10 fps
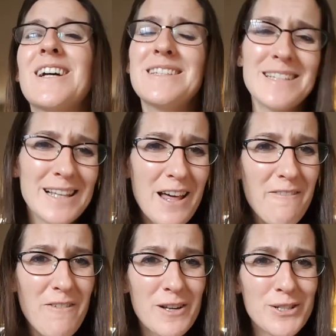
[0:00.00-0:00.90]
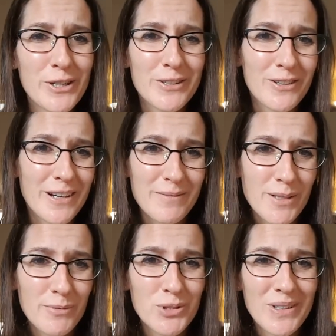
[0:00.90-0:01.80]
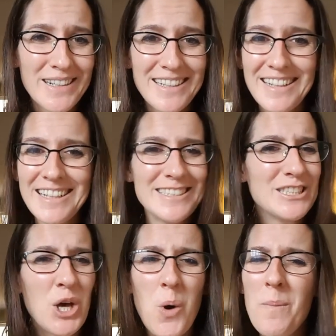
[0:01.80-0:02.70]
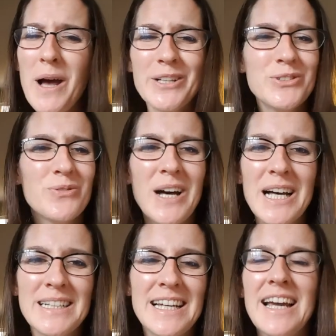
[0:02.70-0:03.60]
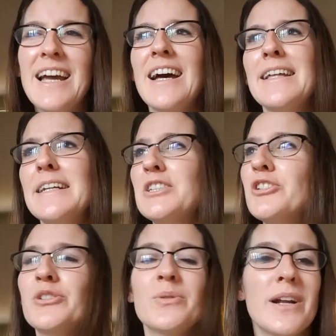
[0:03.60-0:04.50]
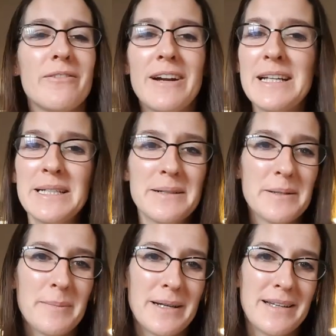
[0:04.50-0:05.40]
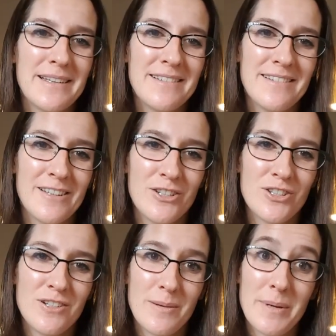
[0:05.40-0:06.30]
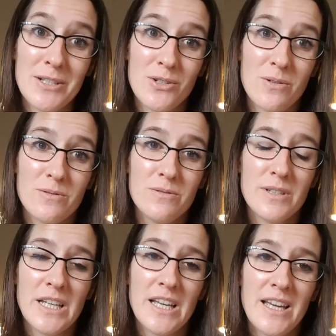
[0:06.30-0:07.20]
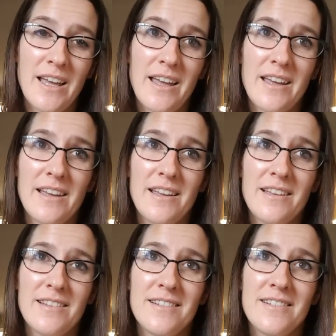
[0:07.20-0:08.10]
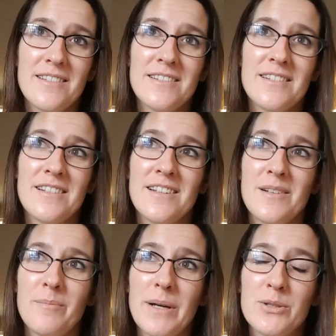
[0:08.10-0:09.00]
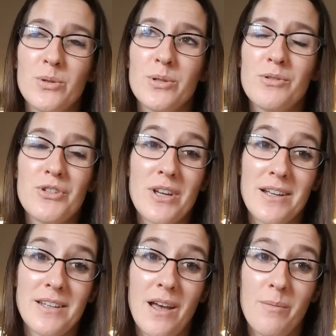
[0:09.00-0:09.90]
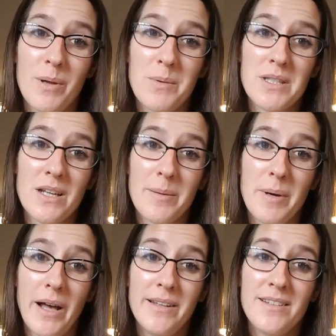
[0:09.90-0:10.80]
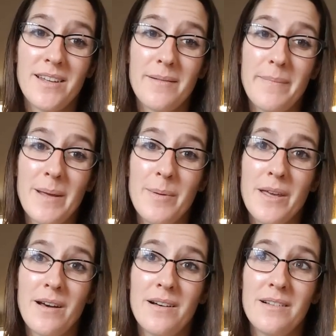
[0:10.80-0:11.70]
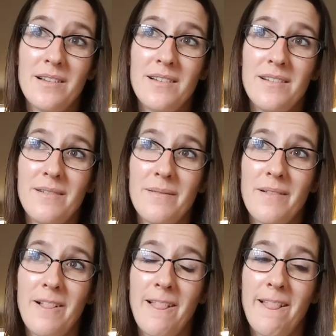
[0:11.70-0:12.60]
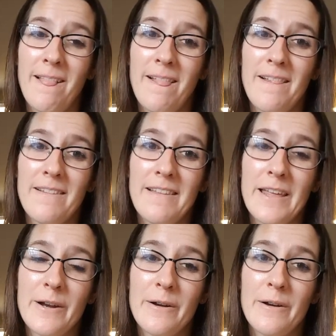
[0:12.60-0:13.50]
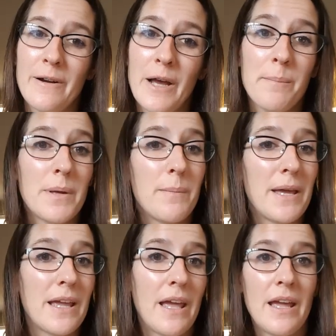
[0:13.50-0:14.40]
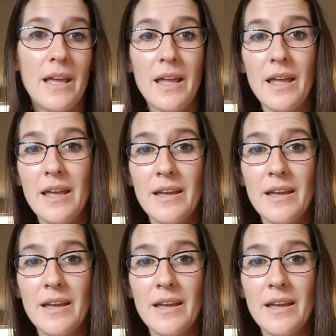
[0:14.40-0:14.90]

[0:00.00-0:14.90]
Because it's a lot of fun dyeing yarn. Have you ever tried it? It's so much fun. I just do it right here in my kitchen on my stove, and my daughter is dying to help me with the dye pots, and maybe I'll let her help me make a